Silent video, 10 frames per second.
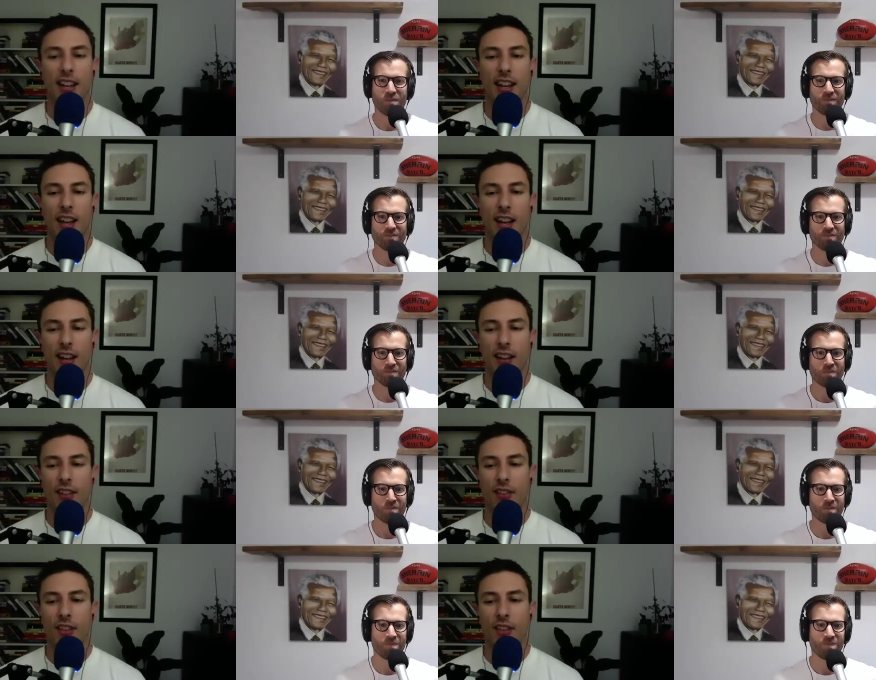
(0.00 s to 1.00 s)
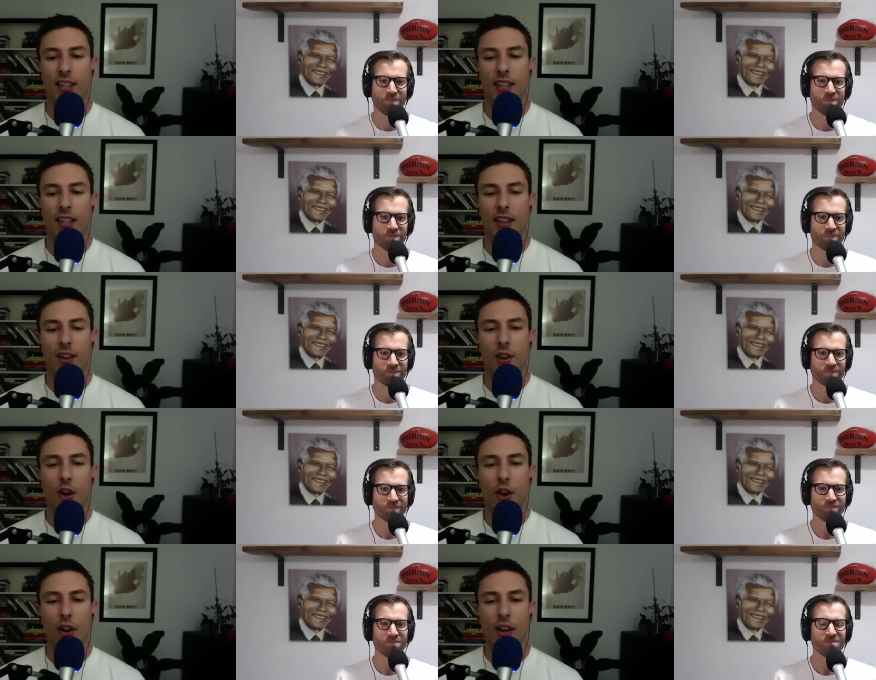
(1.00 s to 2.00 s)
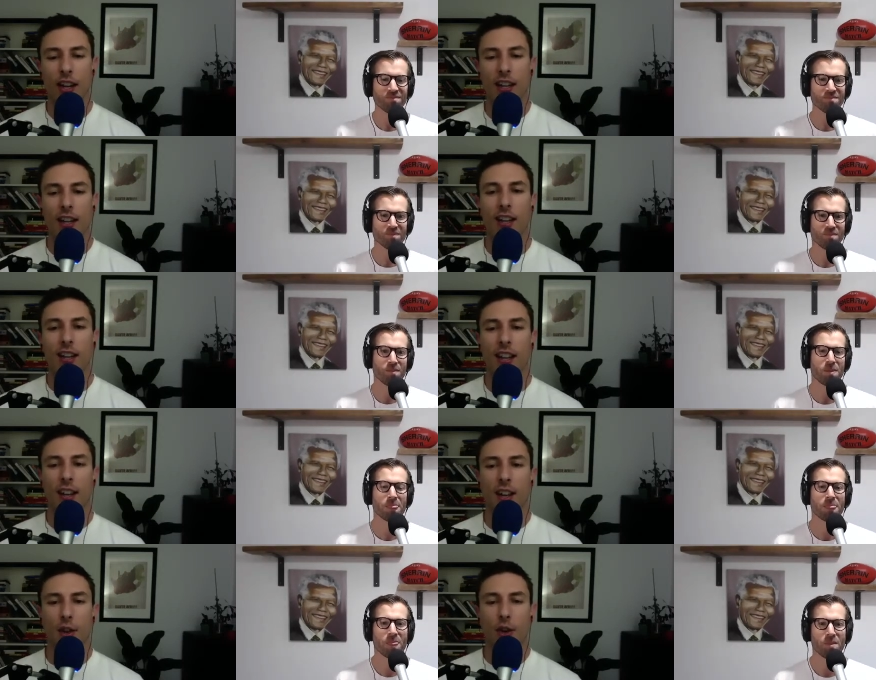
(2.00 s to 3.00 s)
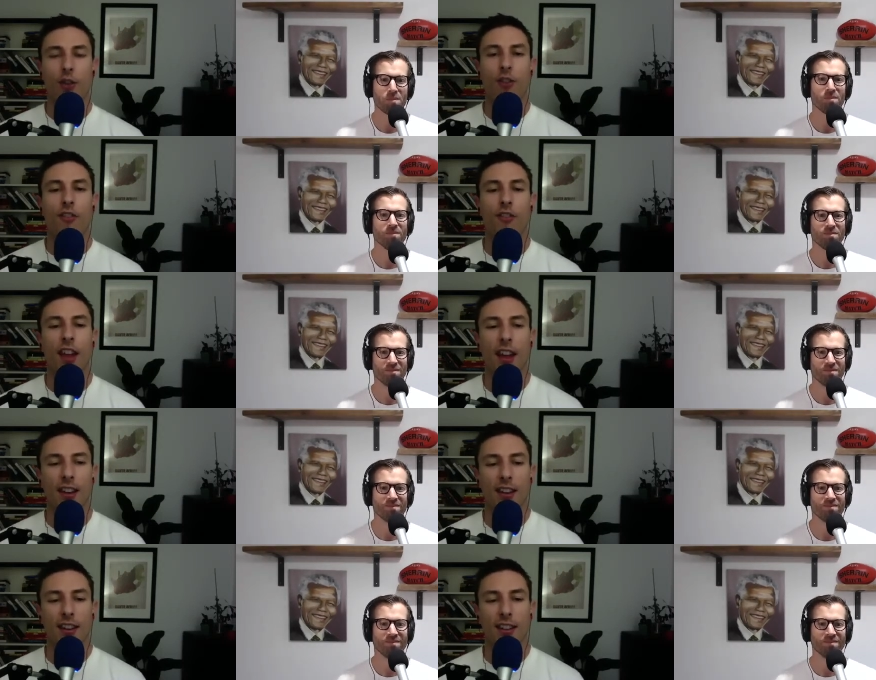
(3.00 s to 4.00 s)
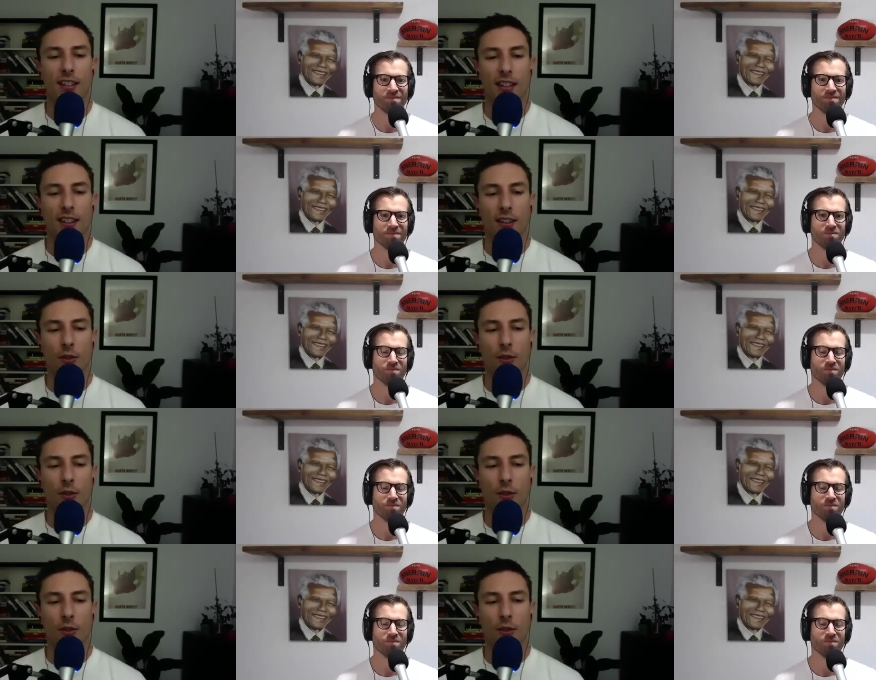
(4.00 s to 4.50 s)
Speaker 1: uh, the learning curve and all the